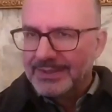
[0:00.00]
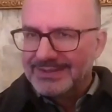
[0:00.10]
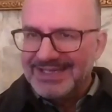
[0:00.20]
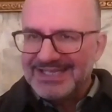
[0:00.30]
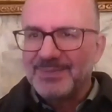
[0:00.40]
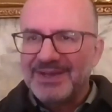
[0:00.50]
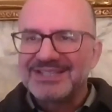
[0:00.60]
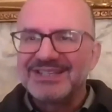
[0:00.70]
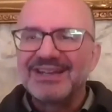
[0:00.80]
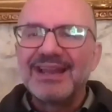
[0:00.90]
these
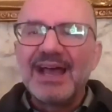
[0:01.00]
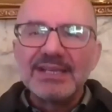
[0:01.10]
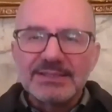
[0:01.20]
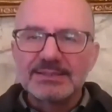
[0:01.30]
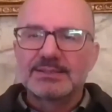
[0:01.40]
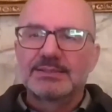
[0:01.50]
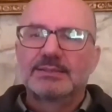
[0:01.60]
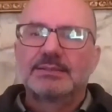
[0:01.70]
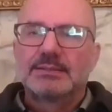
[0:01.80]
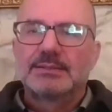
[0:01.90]
marginalized
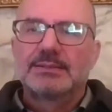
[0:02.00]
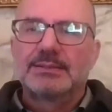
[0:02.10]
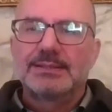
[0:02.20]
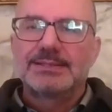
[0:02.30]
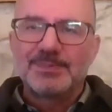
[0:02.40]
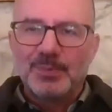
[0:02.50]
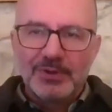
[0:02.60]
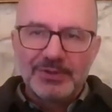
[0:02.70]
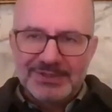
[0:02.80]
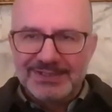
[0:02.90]

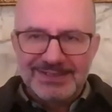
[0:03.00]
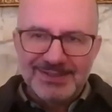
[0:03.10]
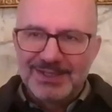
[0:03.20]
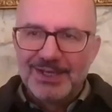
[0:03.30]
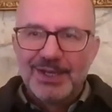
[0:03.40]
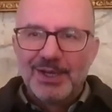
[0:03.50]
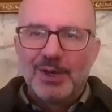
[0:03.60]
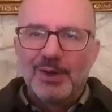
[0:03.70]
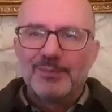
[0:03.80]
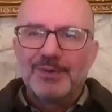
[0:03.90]
portions
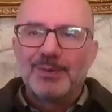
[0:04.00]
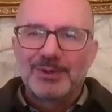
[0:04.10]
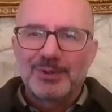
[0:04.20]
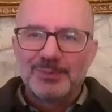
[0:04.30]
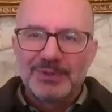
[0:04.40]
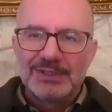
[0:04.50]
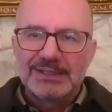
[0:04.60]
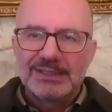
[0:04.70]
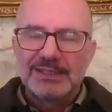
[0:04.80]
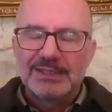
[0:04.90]
of our
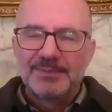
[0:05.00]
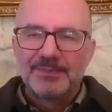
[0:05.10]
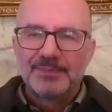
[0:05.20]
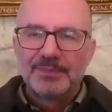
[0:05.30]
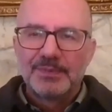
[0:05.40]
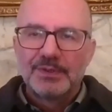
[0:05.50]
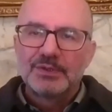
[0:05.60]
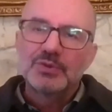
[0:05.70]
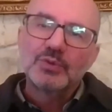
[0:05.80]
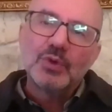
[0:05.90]
community
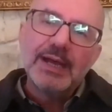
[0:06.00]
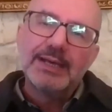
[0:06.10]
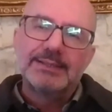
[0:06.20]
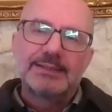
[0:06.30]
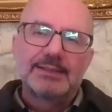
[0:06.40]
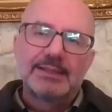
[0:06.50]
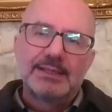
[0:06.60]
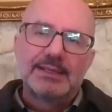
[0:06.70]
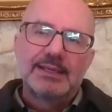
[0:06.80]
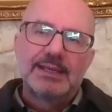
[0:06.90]
should go ahead
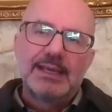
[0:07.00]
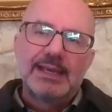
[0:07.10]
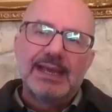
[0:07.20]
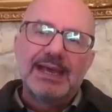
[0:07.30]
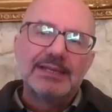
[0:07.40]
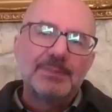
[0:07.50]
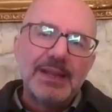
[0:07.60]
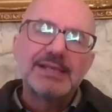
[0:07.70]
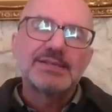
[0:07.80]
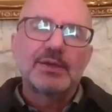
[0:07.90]
and
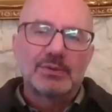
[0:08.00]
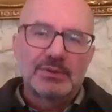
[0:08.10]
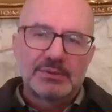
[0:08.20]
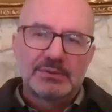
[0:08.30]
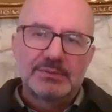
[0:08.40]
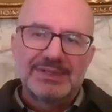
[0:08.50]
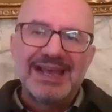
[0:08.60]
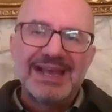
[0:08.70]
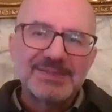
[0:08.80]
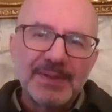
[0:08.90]
play their role
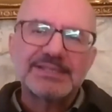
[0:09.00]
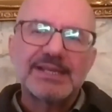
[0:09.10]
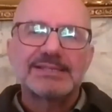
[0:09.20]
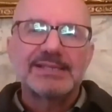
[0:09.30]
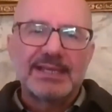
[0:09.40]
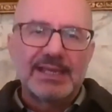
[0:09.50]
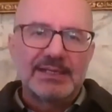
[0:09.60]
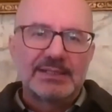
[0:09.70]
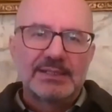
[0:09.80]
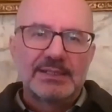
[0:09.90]
as much as they can.
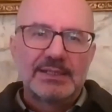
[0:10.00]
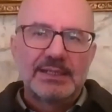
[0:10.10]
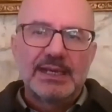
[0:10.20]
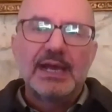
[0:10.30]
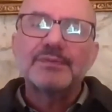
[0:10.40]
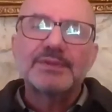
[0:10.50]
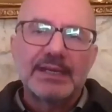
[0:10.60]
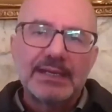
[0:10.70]
After